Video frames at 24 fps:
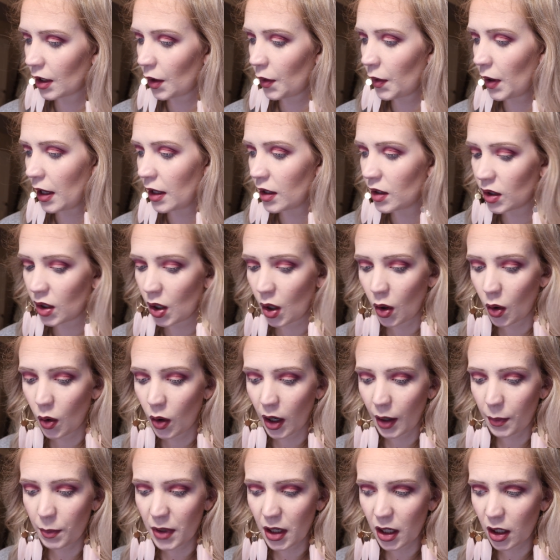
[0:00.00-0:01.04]
Okay,
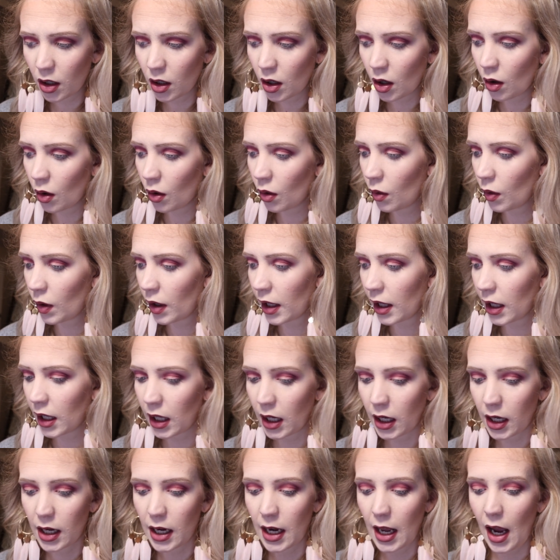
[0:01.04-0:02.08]
so I'm gonna go
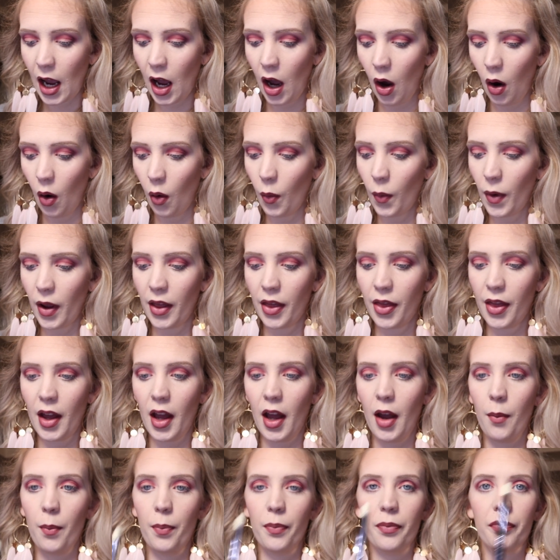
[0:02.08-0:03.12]
in now with
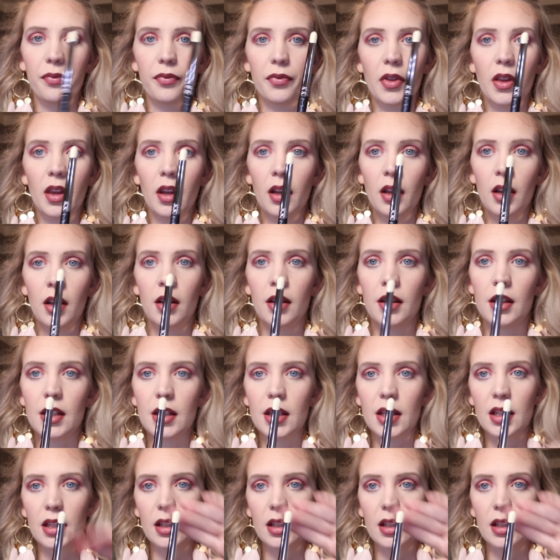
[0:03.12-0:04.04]
this